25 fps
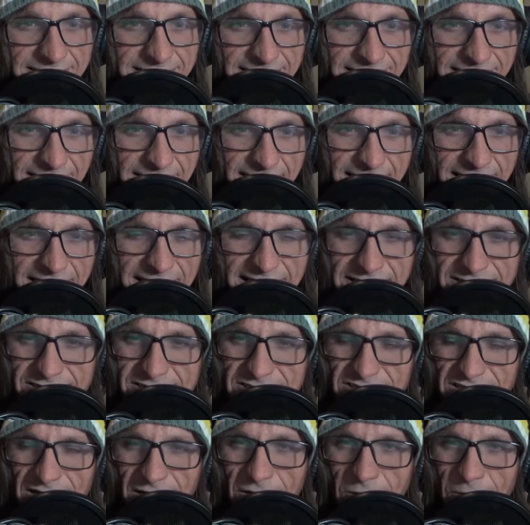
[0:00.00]
like yeah,
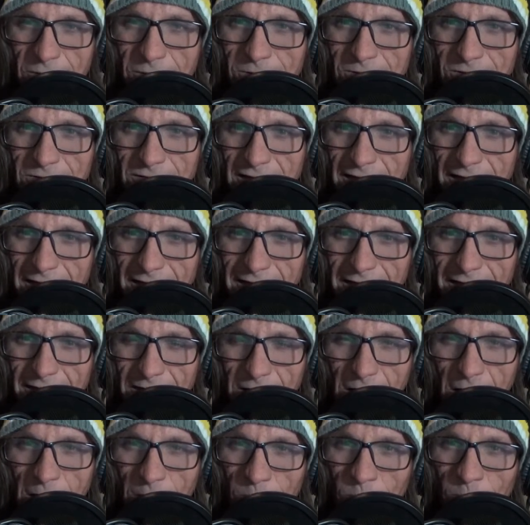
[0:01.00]
just a girl, a,
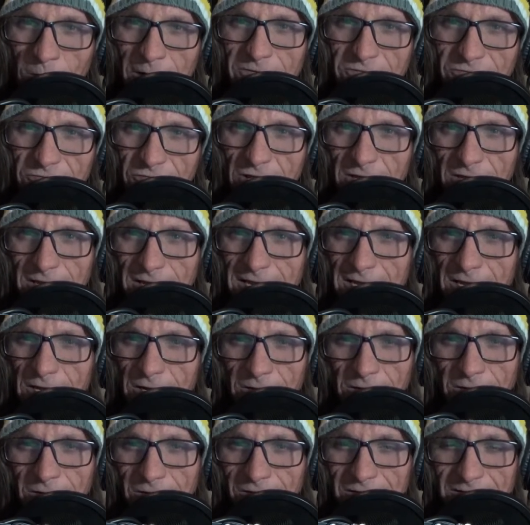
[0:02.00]
a rough looking
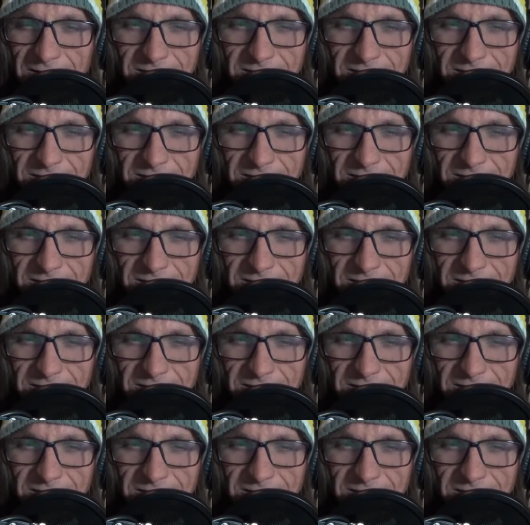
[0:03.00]
girl.